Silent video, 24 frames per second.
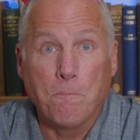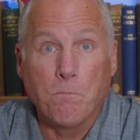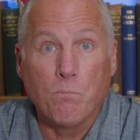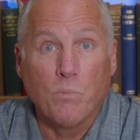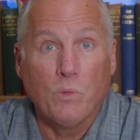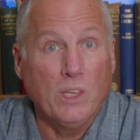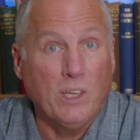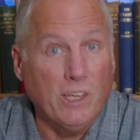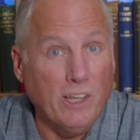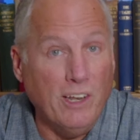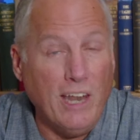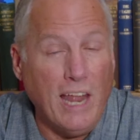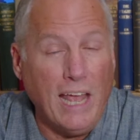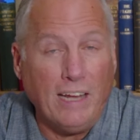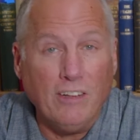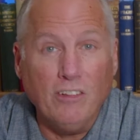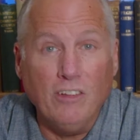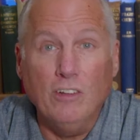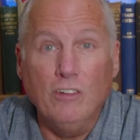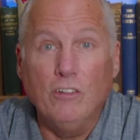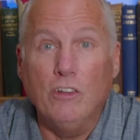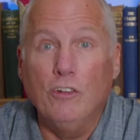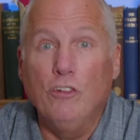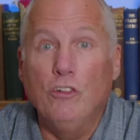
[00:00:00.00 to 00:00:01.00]

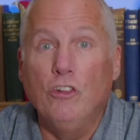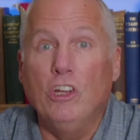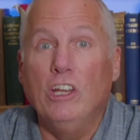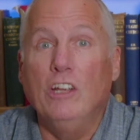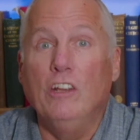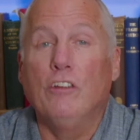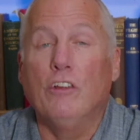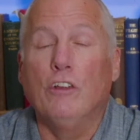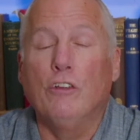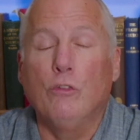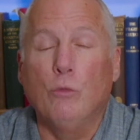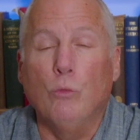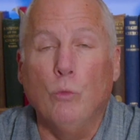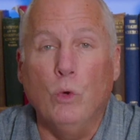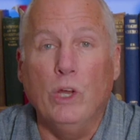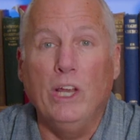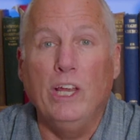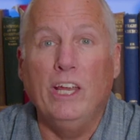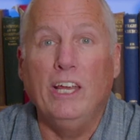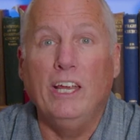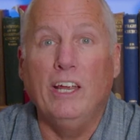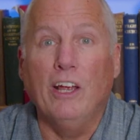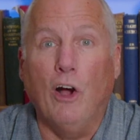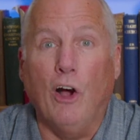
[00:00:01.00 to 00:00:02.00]
Connected to Jesus,
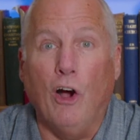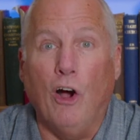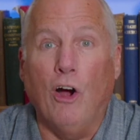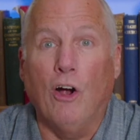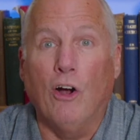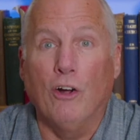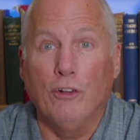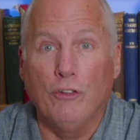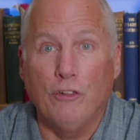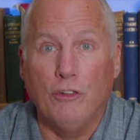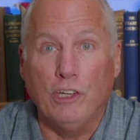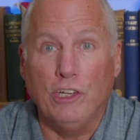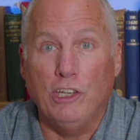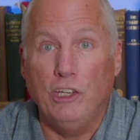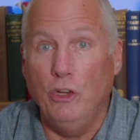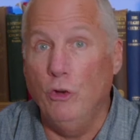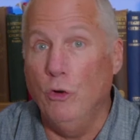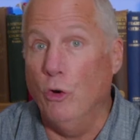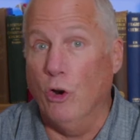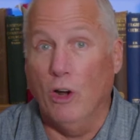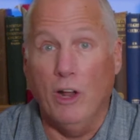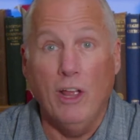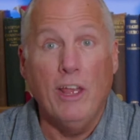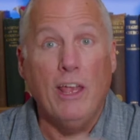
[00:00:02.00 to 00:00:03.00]
we are
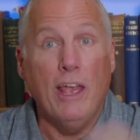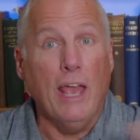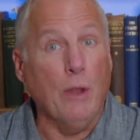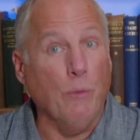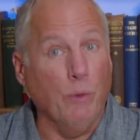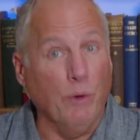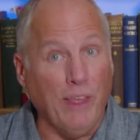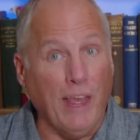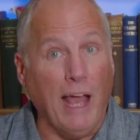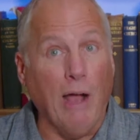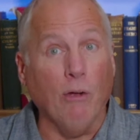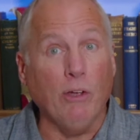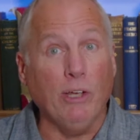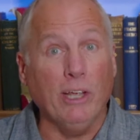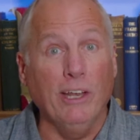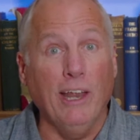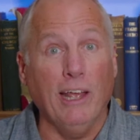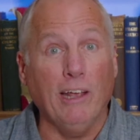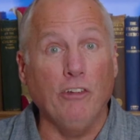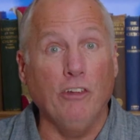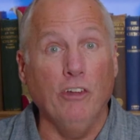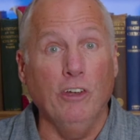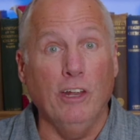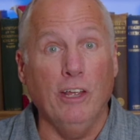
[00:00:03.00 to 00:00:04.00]
secure. And without
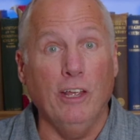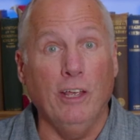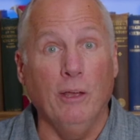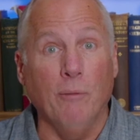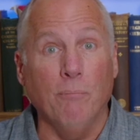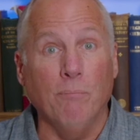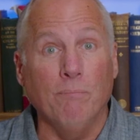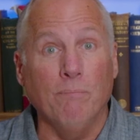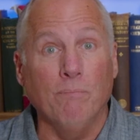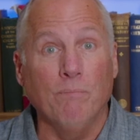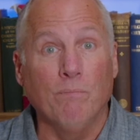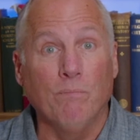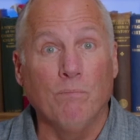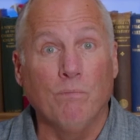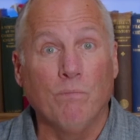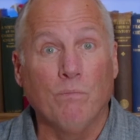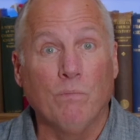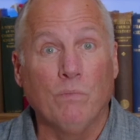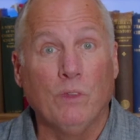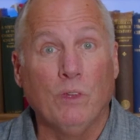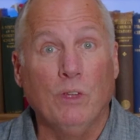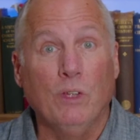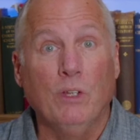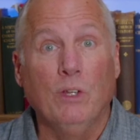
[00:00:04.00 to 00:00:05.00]
connection to Him,
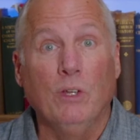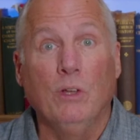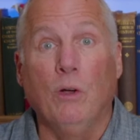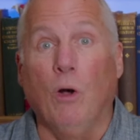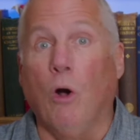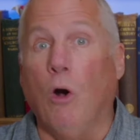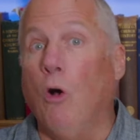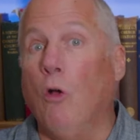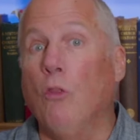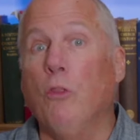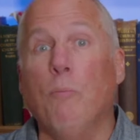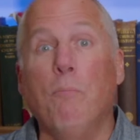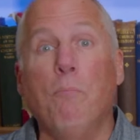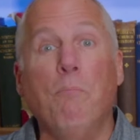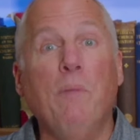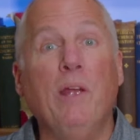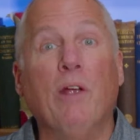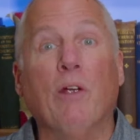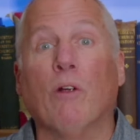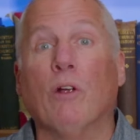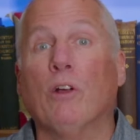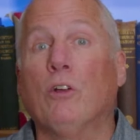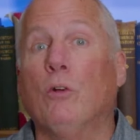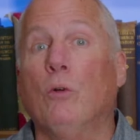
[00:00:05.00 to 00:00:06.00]
all the
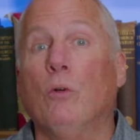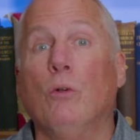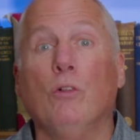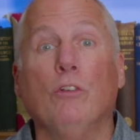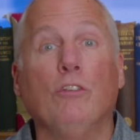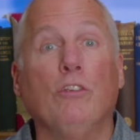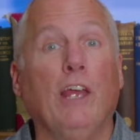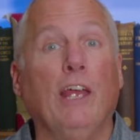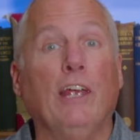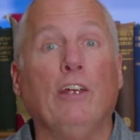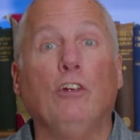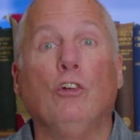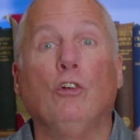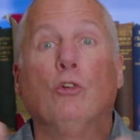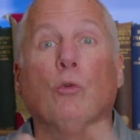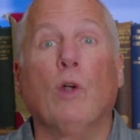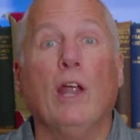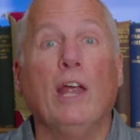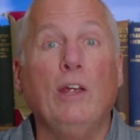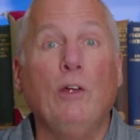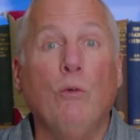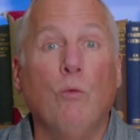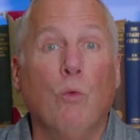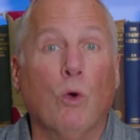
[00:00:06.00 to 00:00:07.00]
miracles and
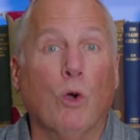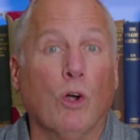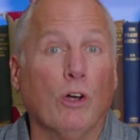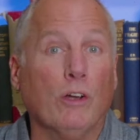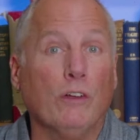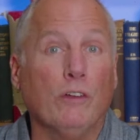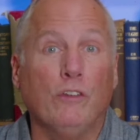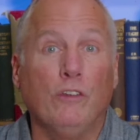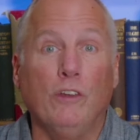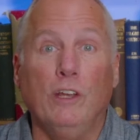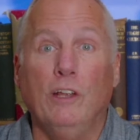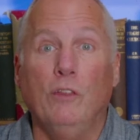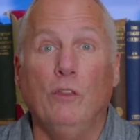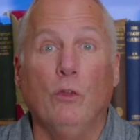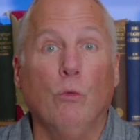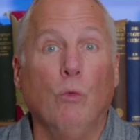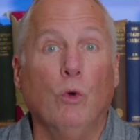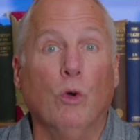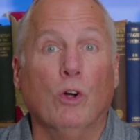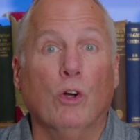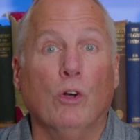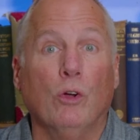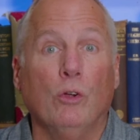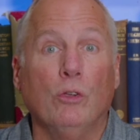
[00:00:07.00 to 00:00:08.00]
great works in the
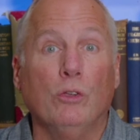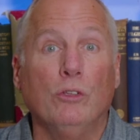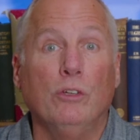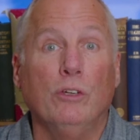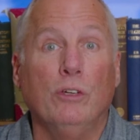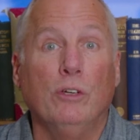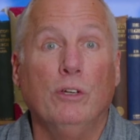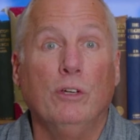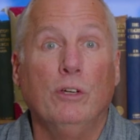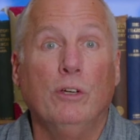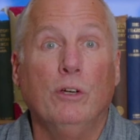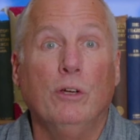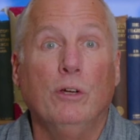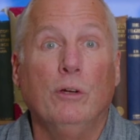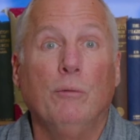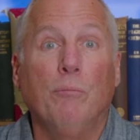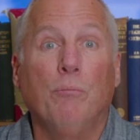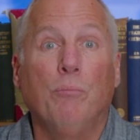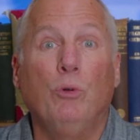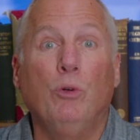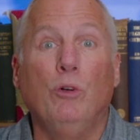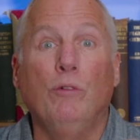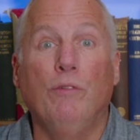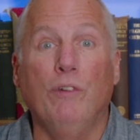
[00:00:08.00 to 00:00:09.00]
world
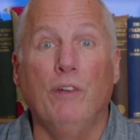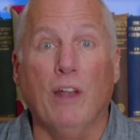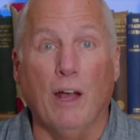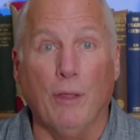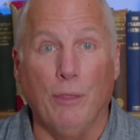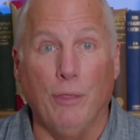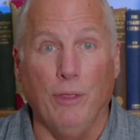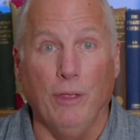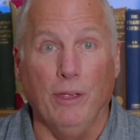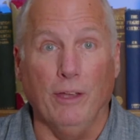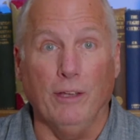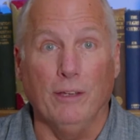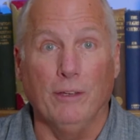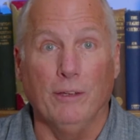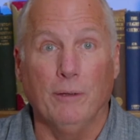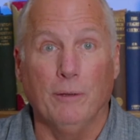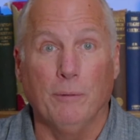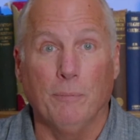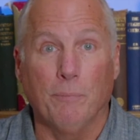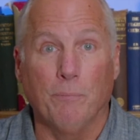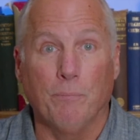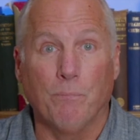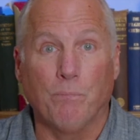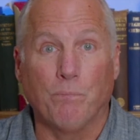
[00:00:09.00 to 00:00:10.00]
prove nothing.
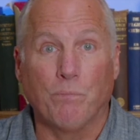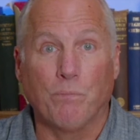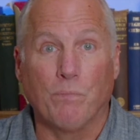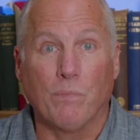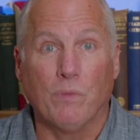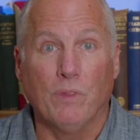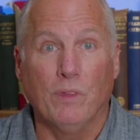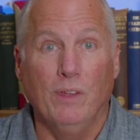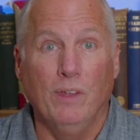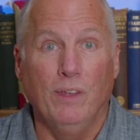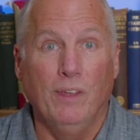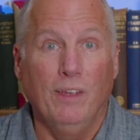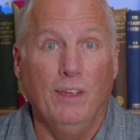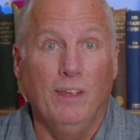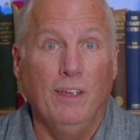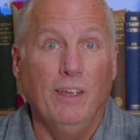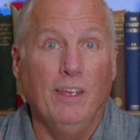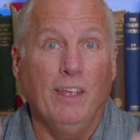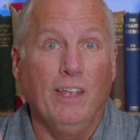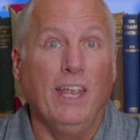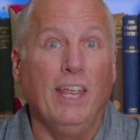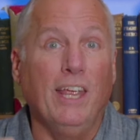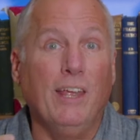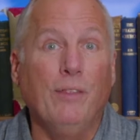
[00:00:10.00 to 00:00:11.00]

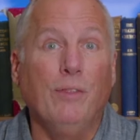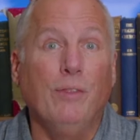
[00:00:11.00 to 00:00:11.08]
In